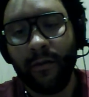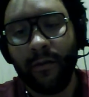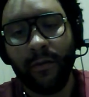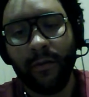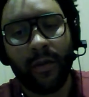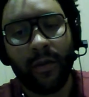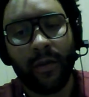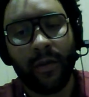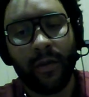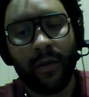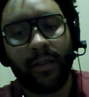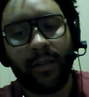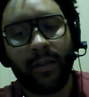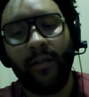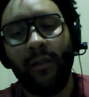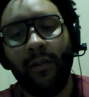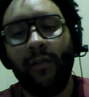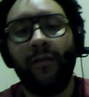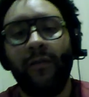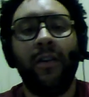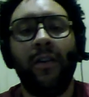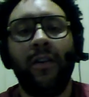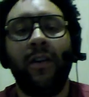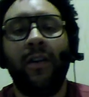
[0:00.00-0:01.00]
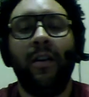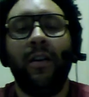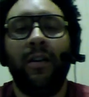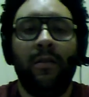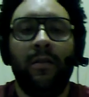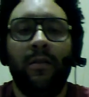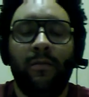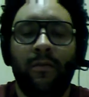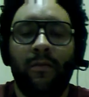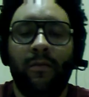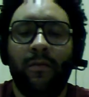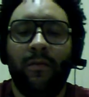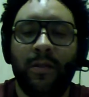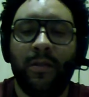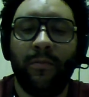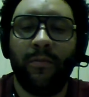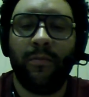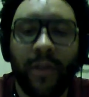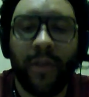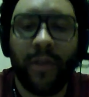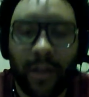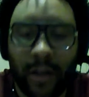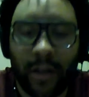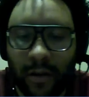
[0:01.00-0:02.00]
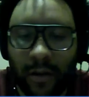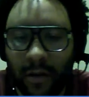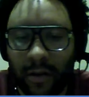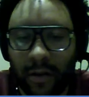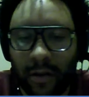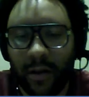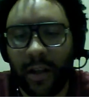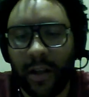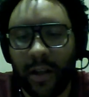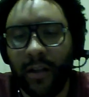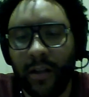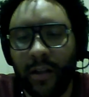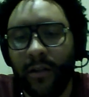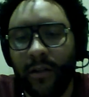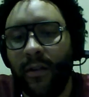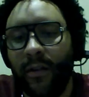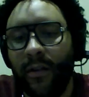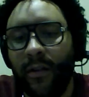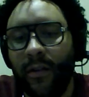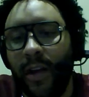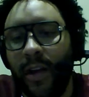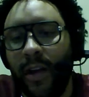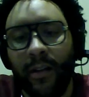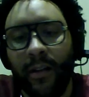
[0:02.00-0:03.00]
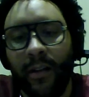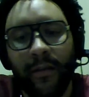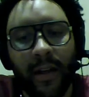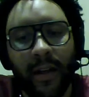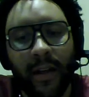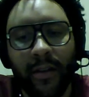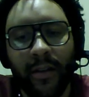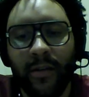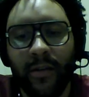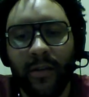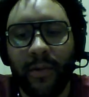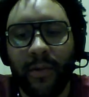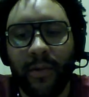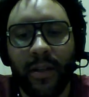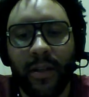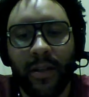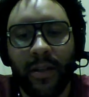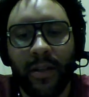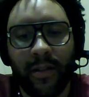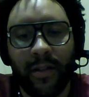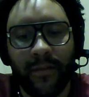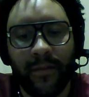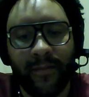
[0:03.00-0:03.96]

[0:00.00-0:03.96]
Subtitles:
books so far was a book called Kill the Elevator Speech.